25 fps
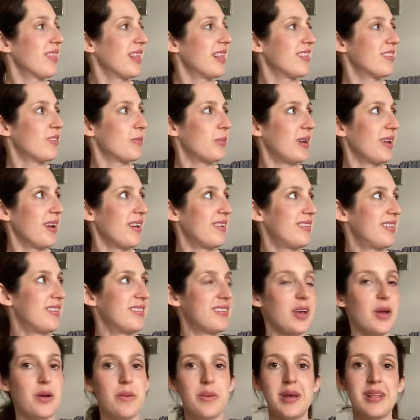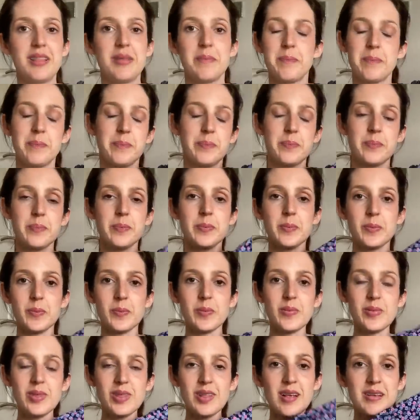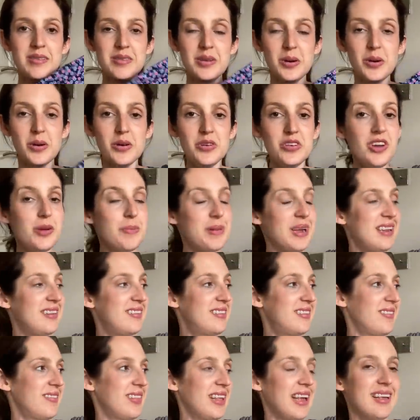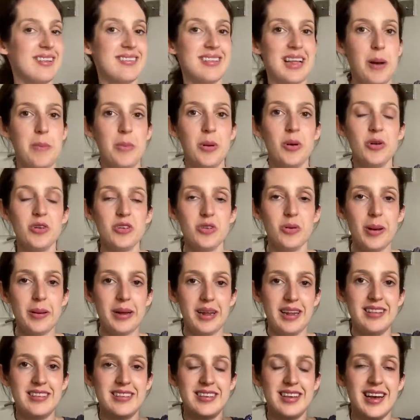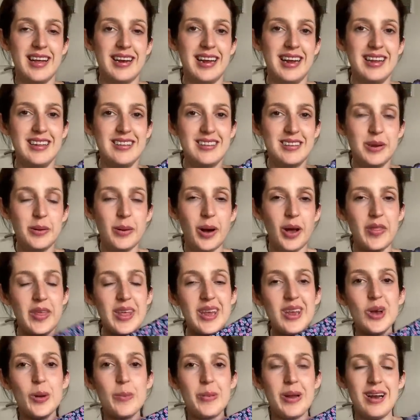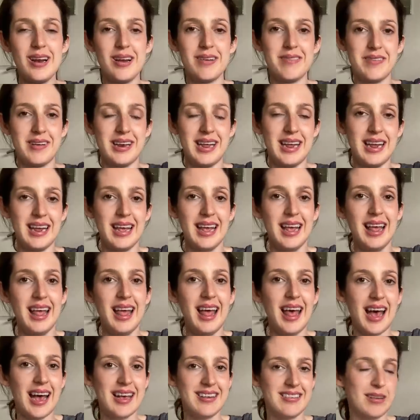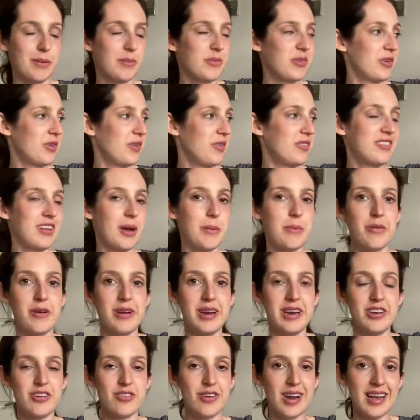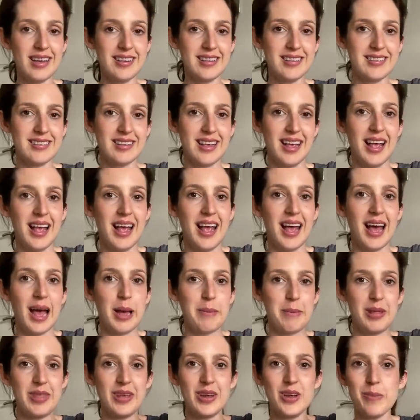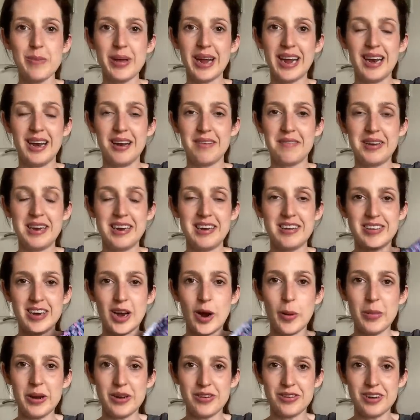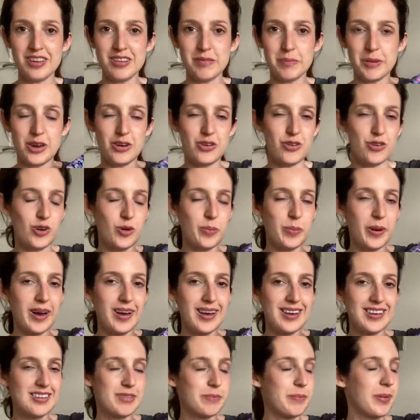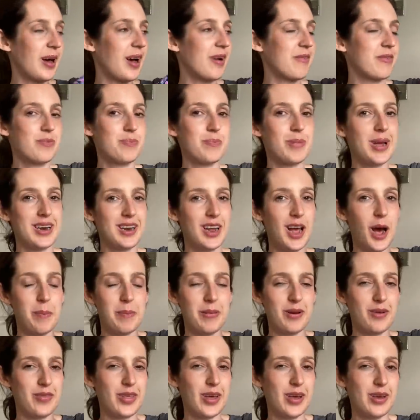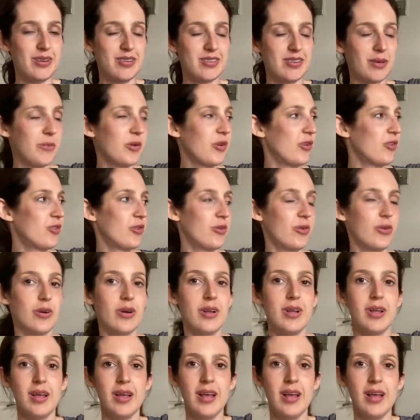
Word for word: I think this will be nice to sew with. So I got two meters of this and I'm not sure I'm going to turn it into. I think it'll be lovely as some sort of summery dress. Um, I think it'll make a lovely Shelby dress by True Bias, but I've made a couple of those. So I'm not sure